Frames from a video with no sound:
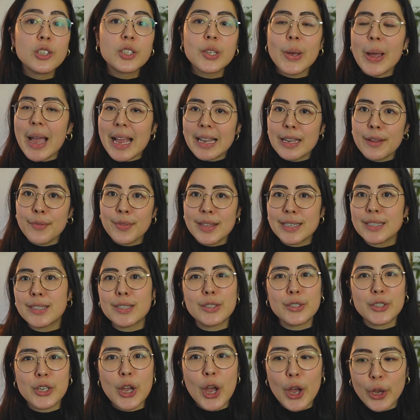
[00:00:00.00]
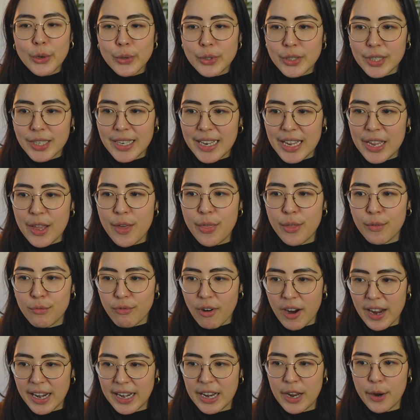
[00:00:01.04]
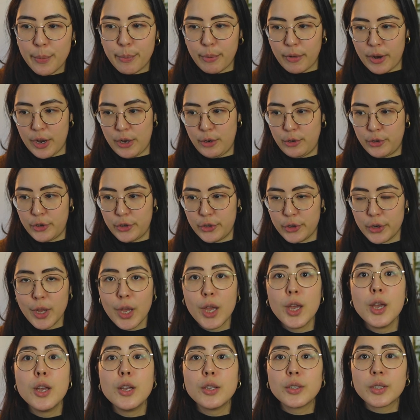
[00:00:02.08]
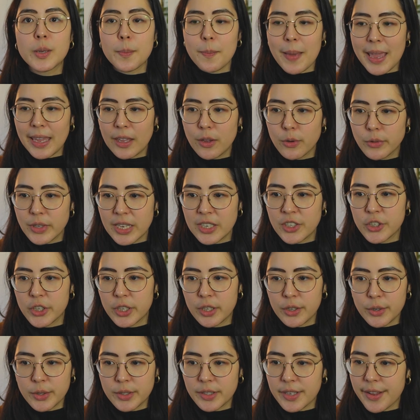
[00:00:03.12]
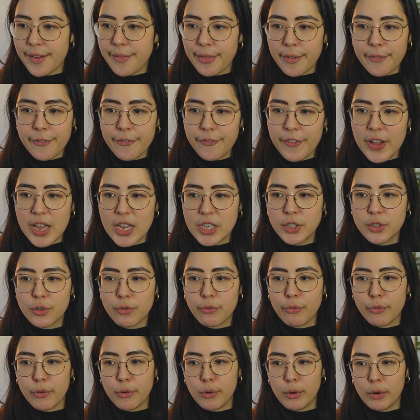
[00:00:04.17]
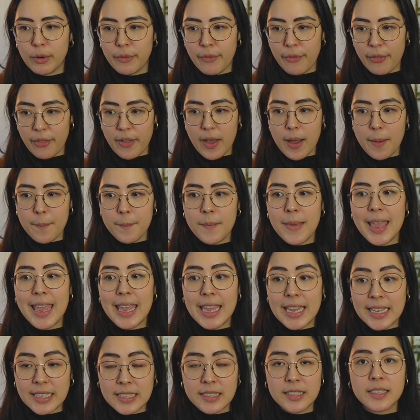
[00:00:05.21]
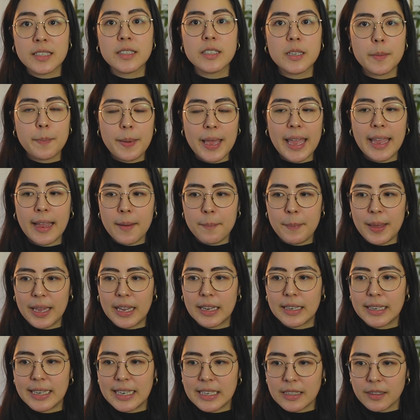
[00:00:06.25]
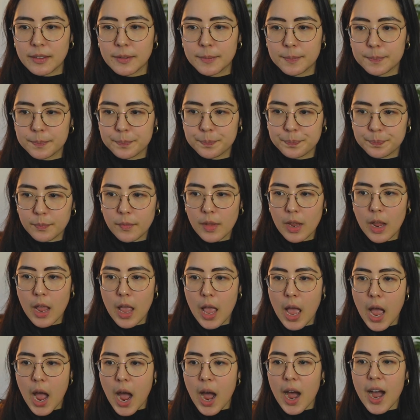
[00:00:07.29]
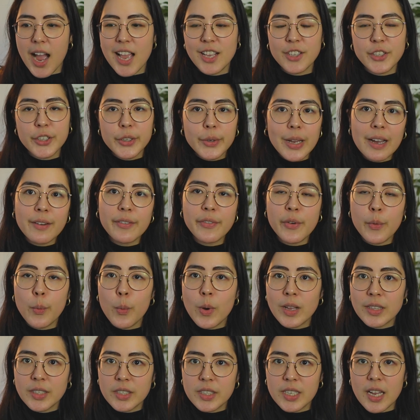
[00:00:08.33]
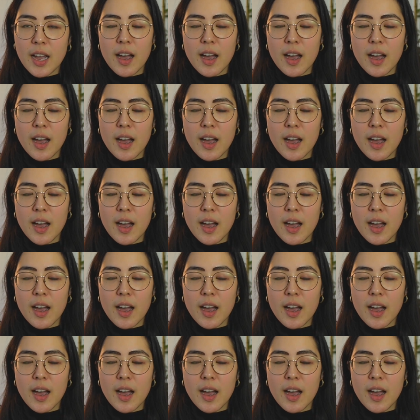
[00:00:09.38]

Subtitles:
So Ellen, this is totally the right approach. To make your tension looser, the first rule of thumb is to pick a bigger needle. I do, however, want to